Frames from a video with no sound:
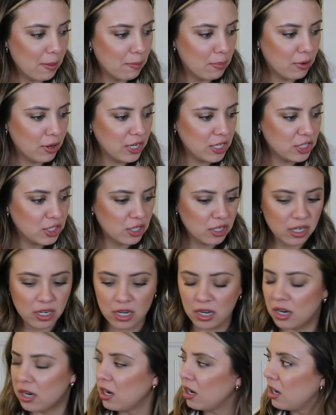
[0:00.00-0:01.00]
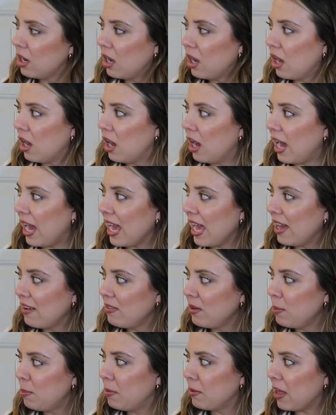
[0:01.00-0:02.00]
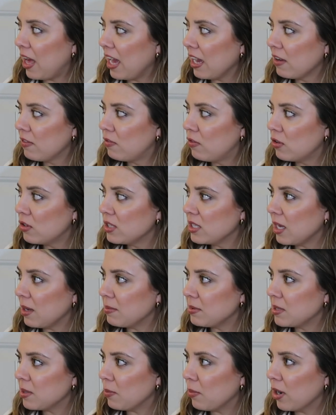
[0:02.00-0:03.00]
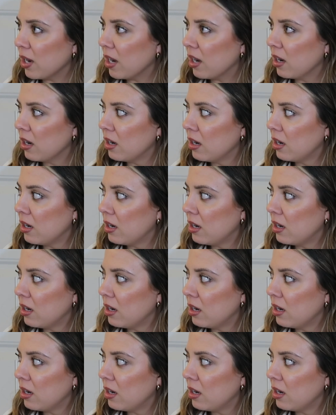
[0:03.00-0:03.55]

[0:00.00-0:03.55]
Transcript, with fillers: I'm pretty sure I have a black full zip somewhere.